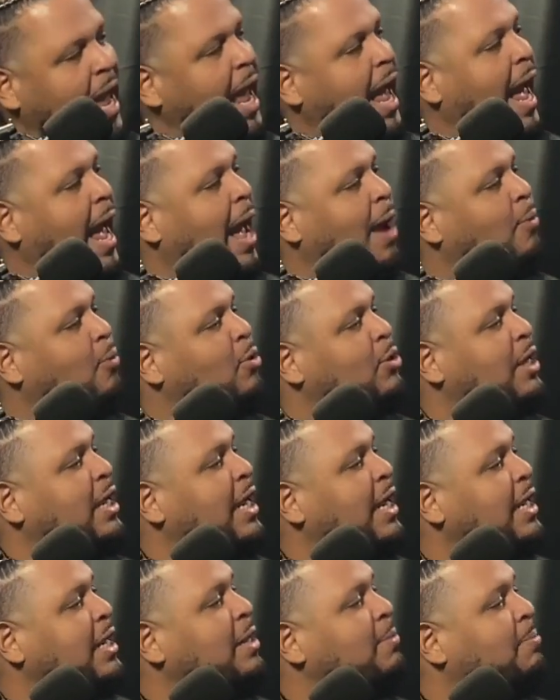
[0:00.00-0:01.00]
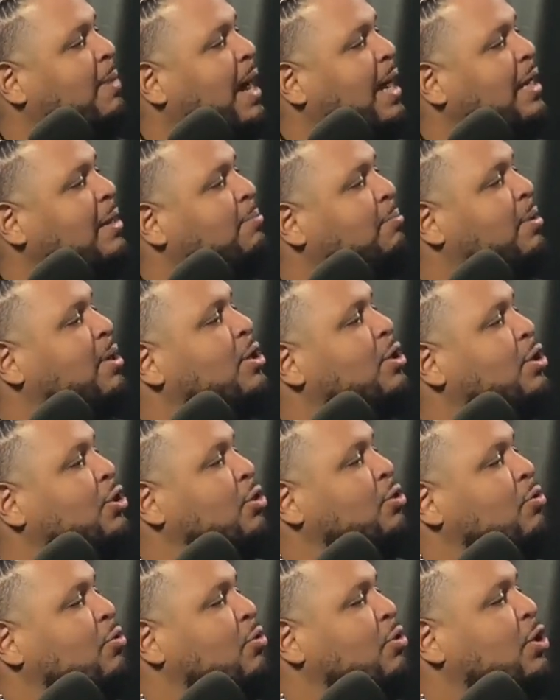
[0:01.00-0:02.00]
I want anybody but
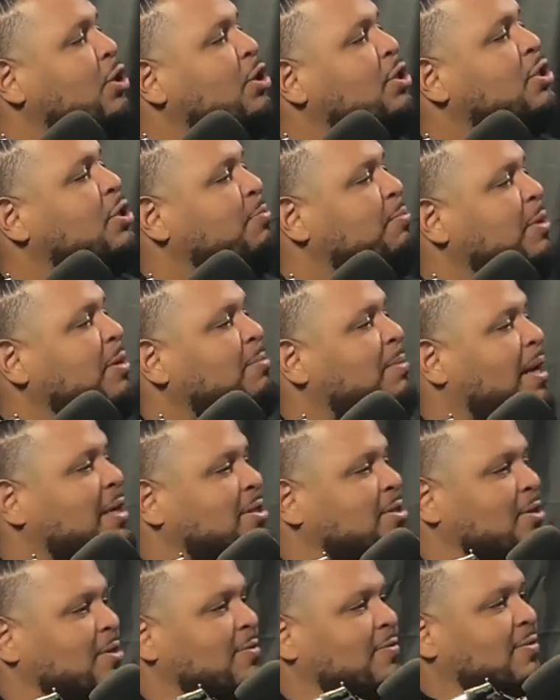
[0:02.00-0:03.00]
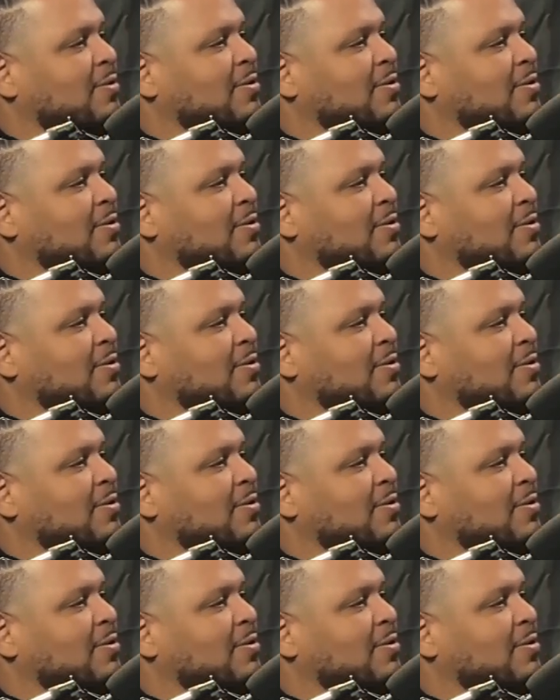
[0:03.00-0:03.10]
you to be my server.